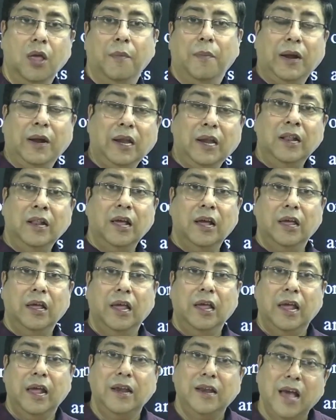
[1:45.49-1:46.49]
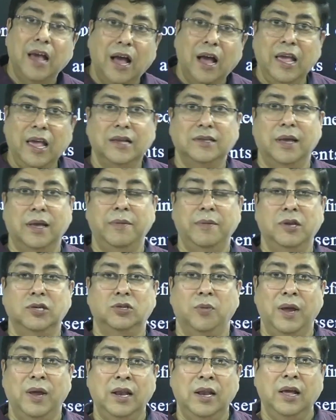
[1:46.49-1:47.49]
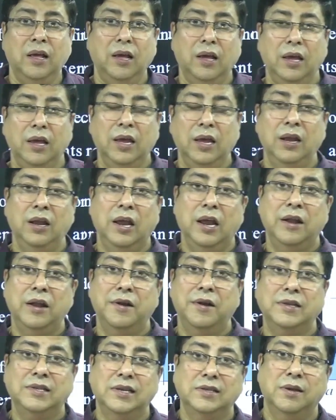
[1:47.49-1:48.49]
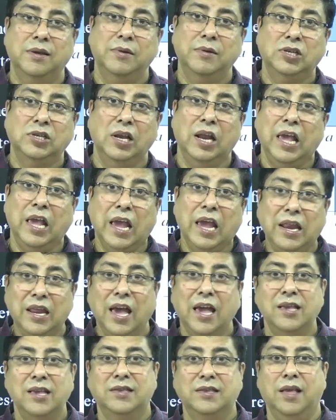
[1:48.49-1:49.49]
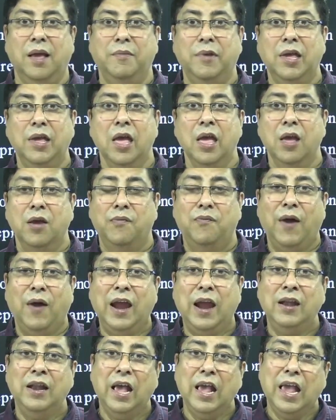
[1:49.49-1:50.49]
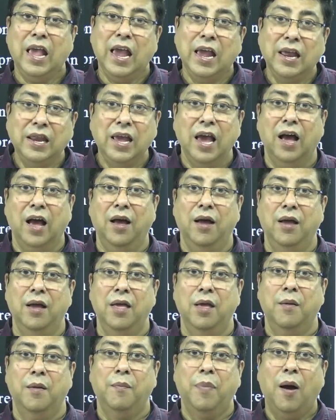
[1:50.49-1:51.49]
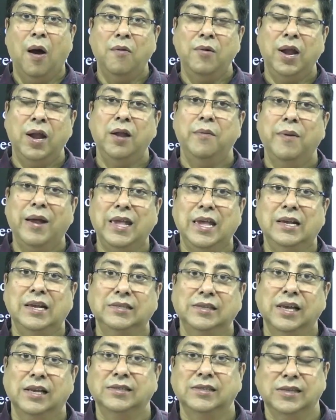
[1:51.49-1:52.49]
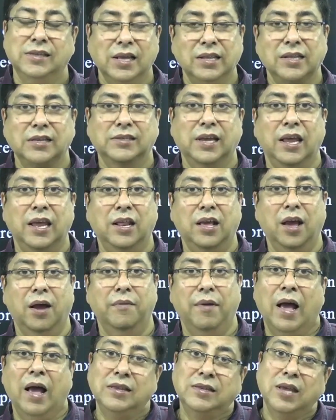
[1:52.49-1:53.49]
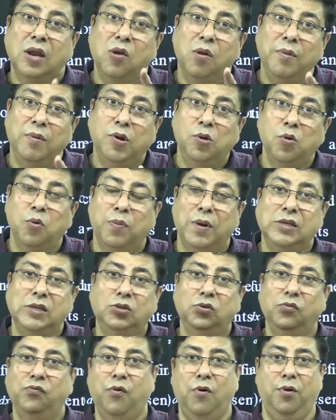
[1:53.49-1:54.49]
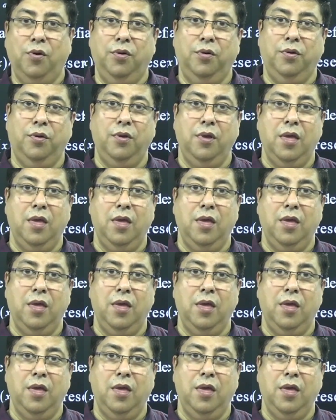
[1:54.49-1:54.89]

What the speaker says: But in the area examination, when in entrance examination area is coming, find the area bounded by x-axis and the side curve. Answer will be 2 plus 2, 4.